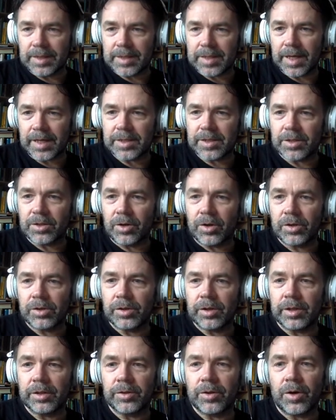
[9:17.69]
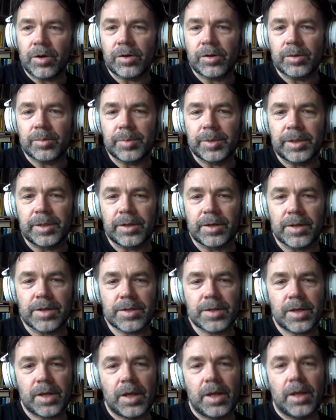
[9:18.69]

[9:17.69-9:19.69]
takes longer and longer because